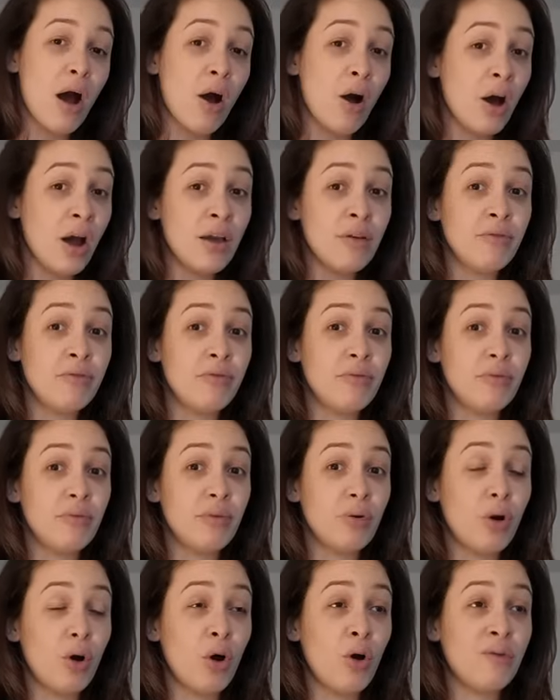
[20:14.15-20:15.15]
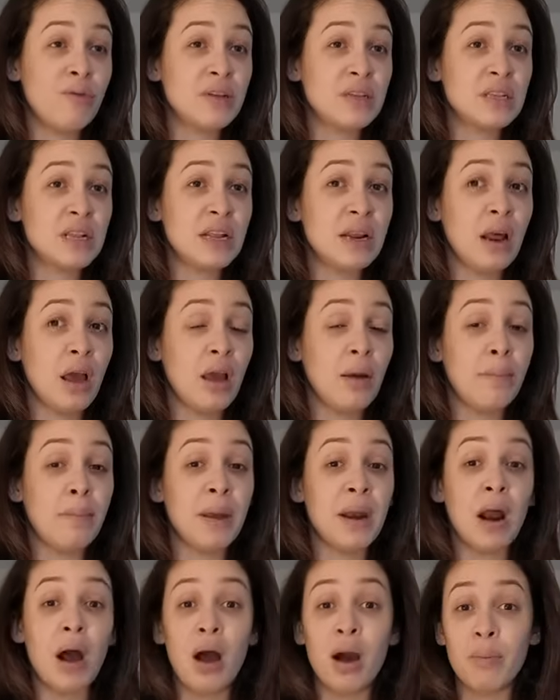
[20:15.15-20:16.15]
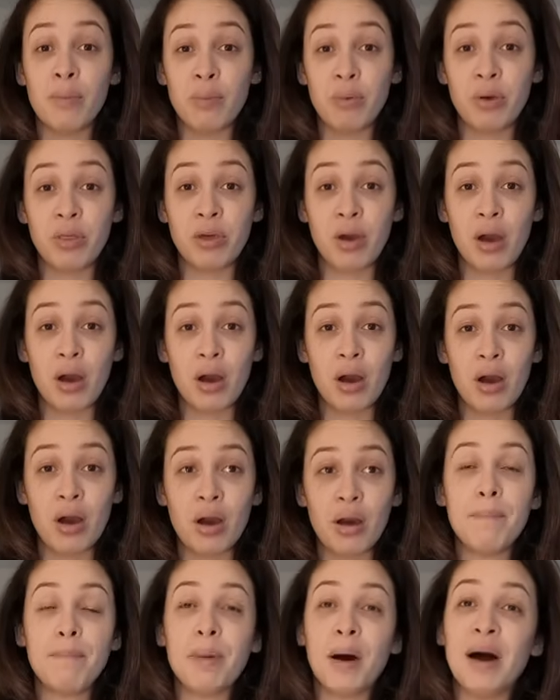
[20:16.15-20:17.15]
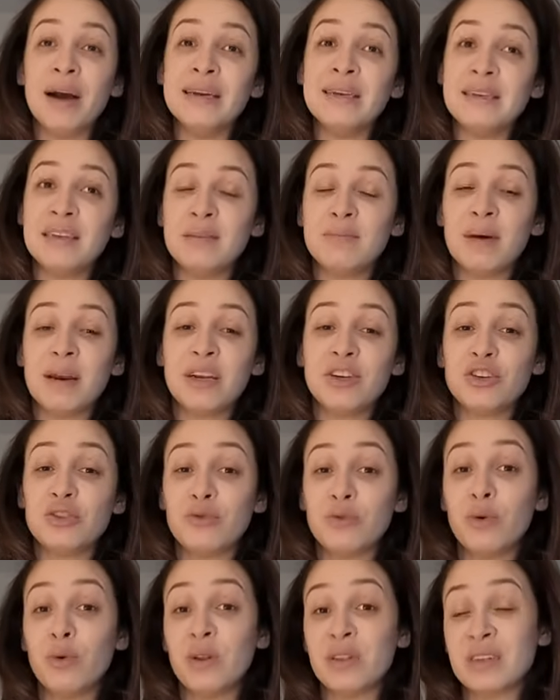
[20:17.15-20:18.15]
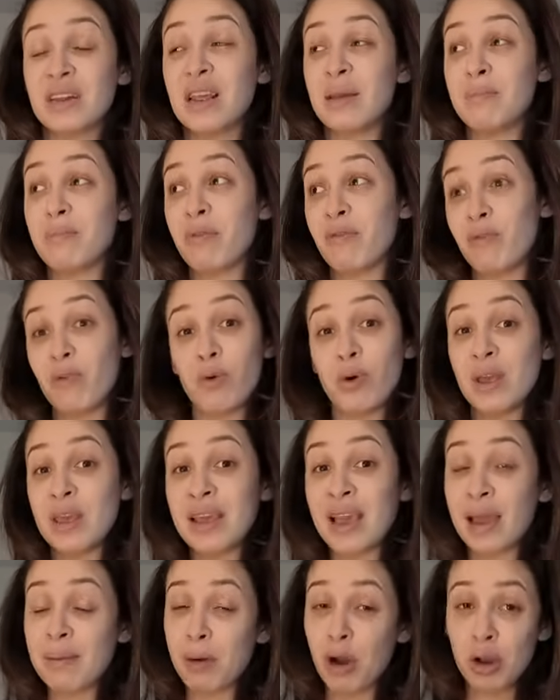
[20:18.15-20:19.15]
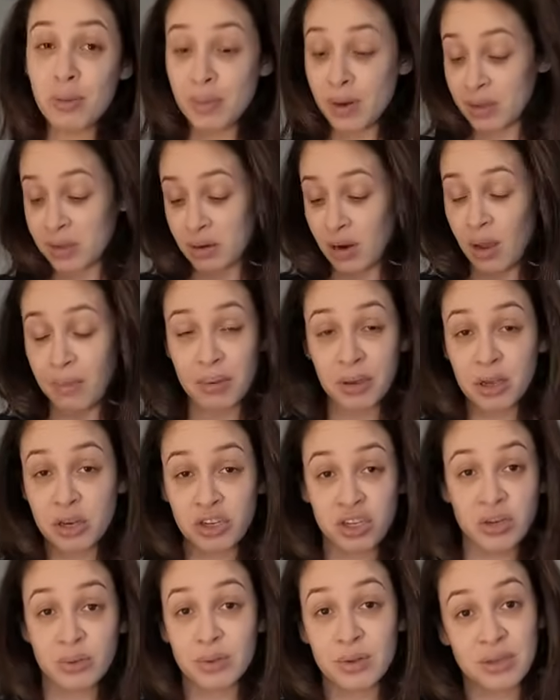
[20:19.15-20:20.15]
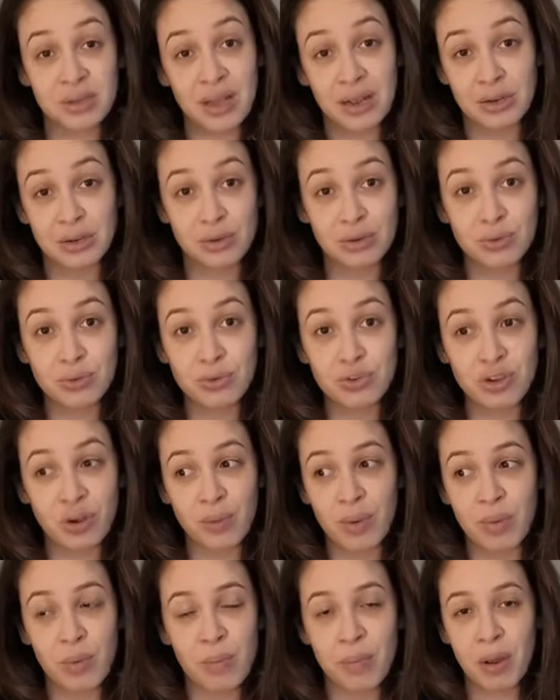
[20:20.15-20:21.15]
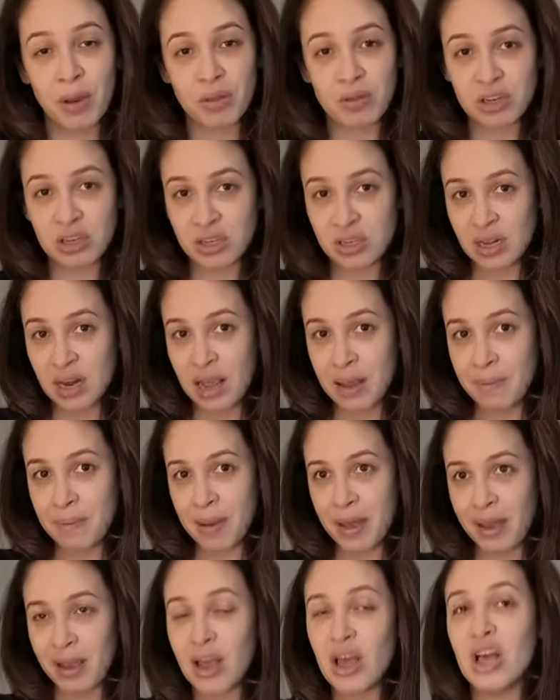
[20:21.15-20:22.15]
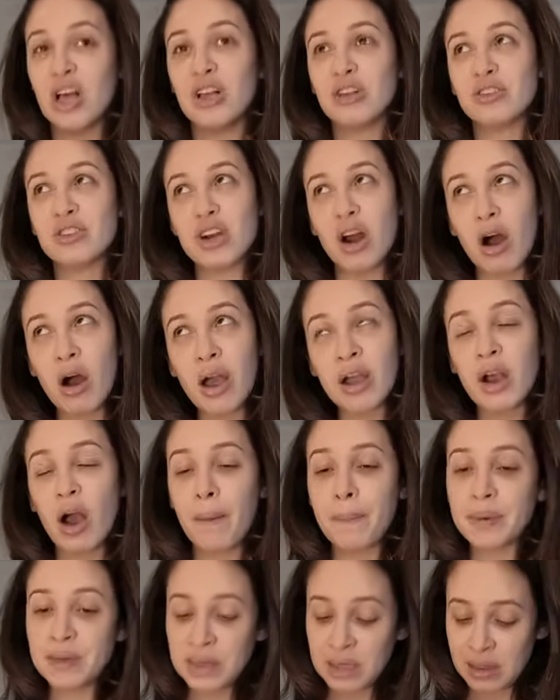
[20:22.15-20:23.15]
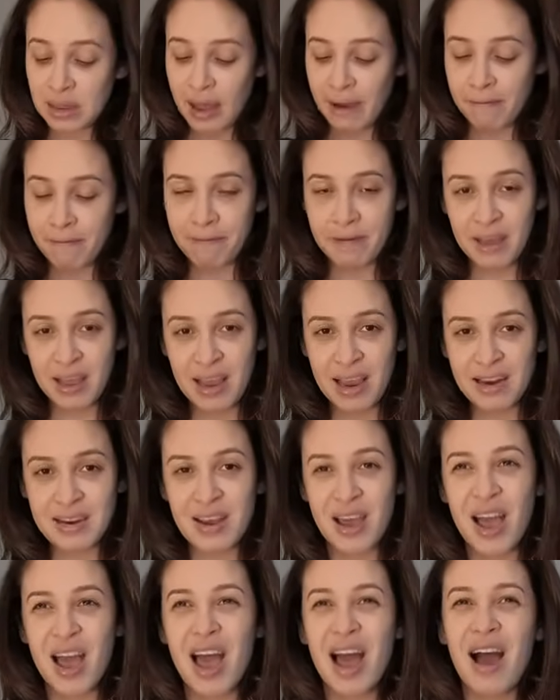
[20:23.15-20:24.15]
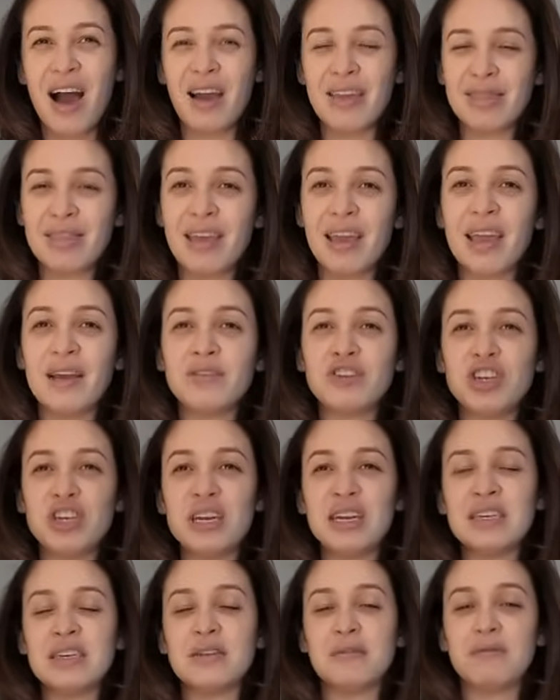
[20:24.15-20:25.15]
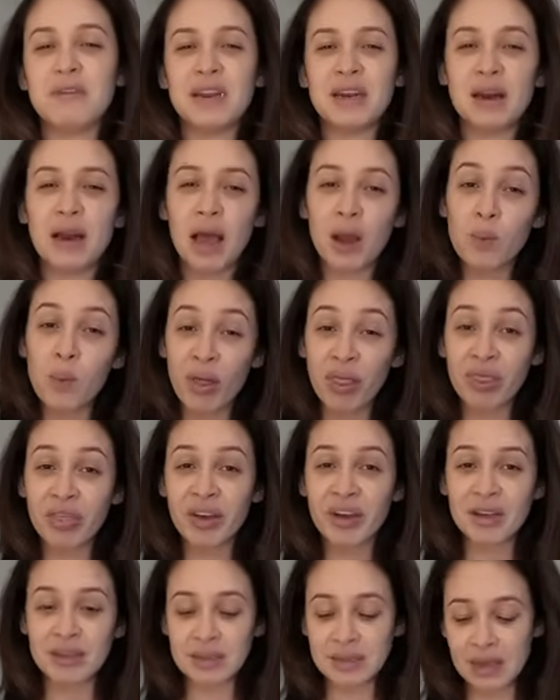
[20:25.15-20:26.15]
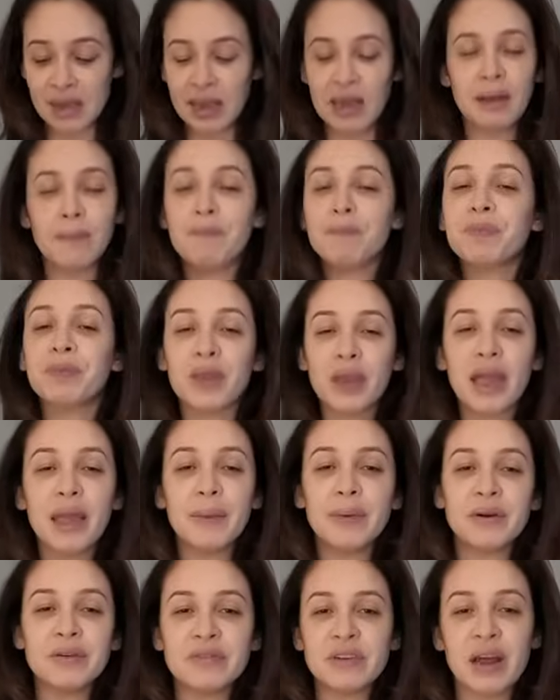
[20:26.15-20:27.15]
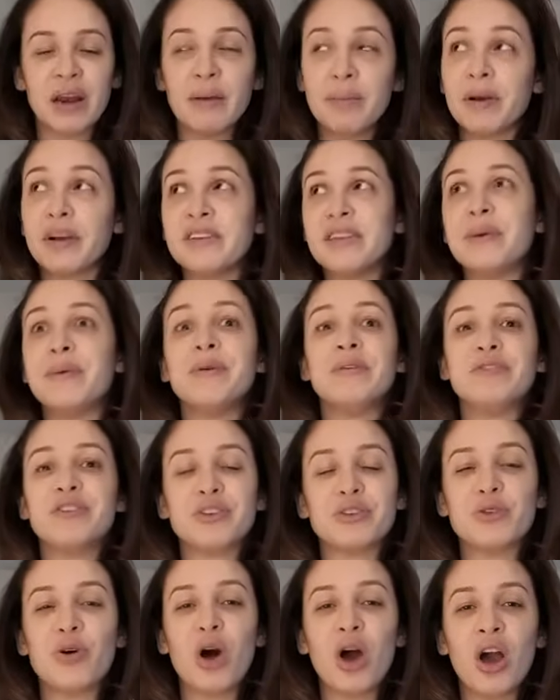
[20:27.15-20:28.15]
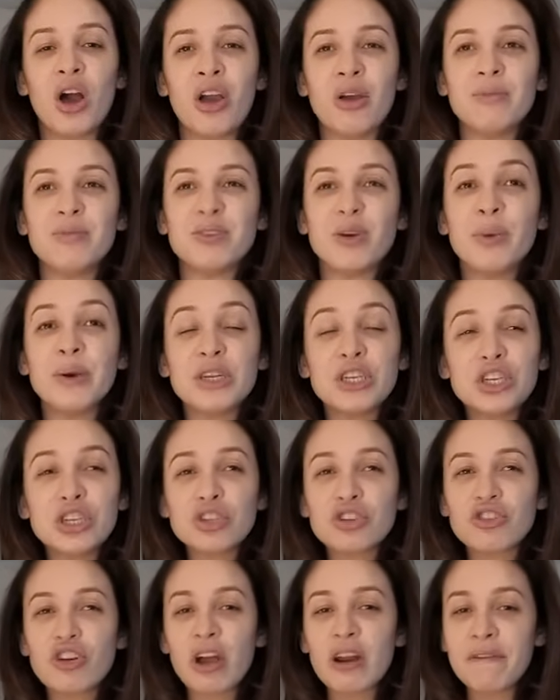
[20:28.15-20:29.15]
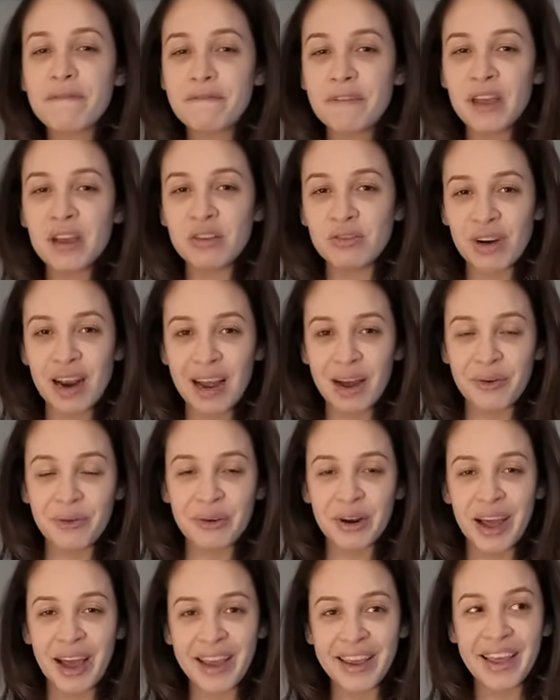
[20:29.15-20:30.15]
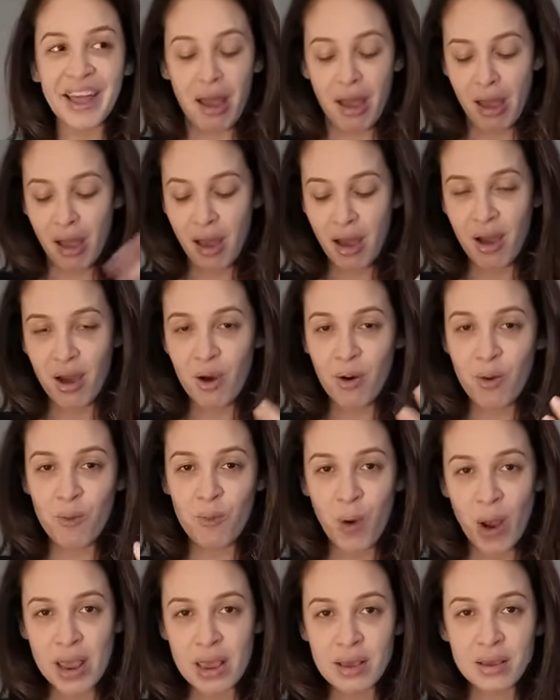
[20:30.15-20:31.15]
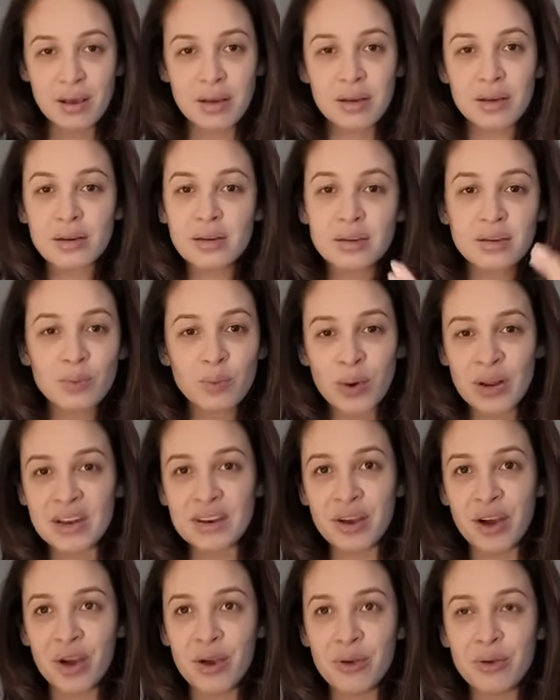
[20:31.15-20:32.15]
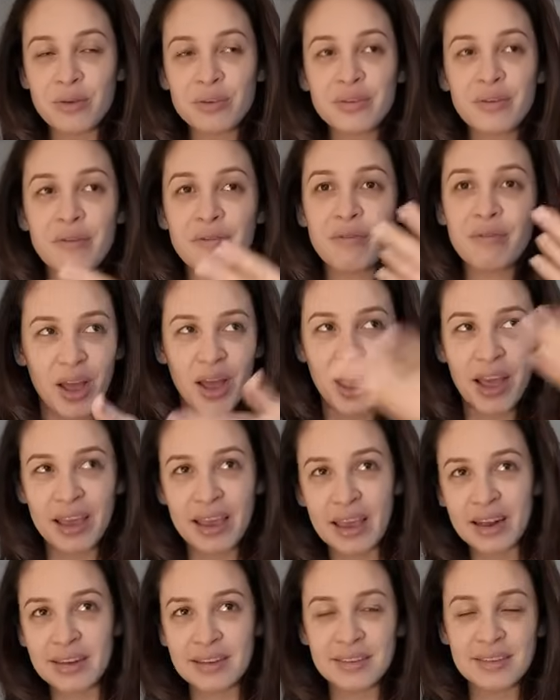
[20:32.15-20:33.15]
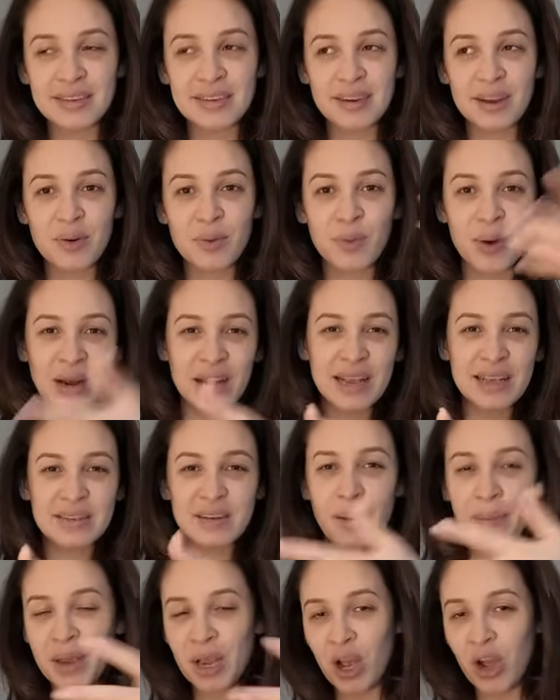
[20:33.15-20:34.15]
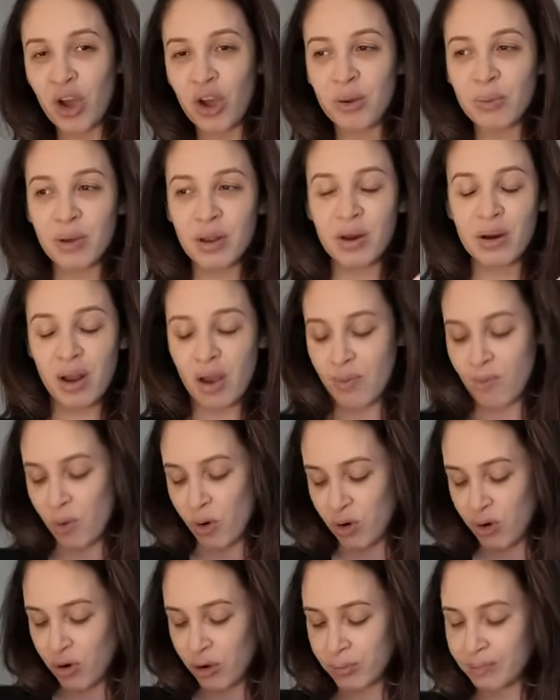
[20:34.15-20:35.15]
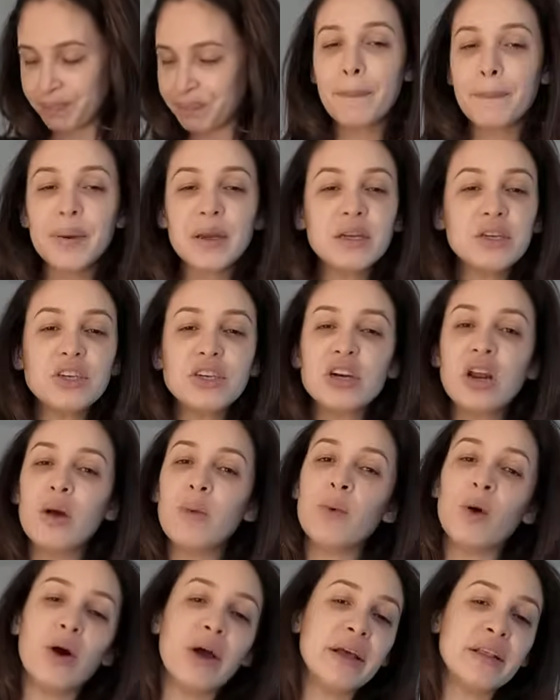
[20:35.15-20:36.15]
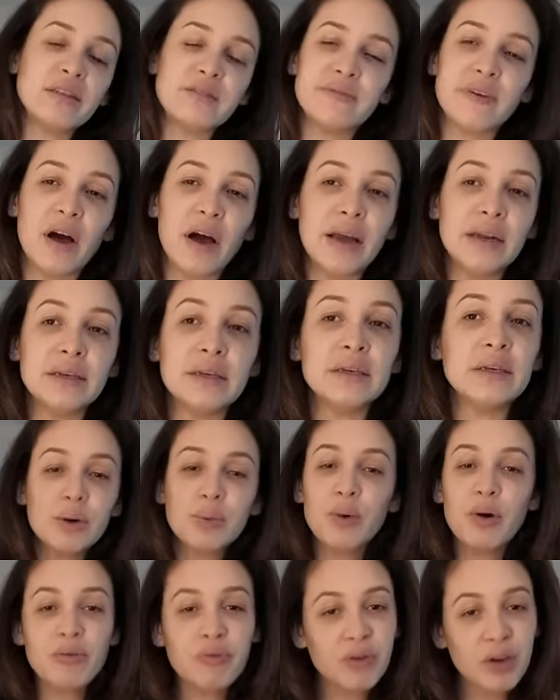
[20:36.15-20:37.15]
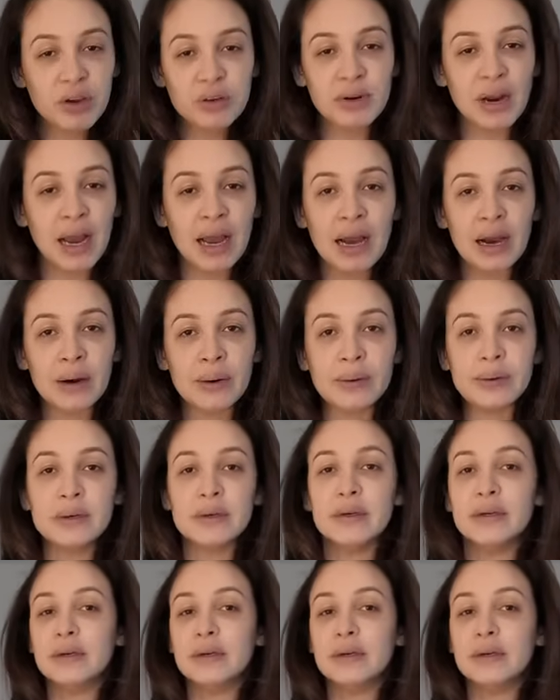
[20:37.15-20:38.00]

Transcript: I've obviously like been up with her, but I did manage to fall asleep before he came home last night because she was settled. So we were both just sleeping. So then I got up and did that feed. I think if she needed to feed at like 1:30, he would have done it because he would have just got home. So we're just trying to figure out like her wake windows against when he's coming home and whatnot. But you know what? It's fine. We'll figure it out.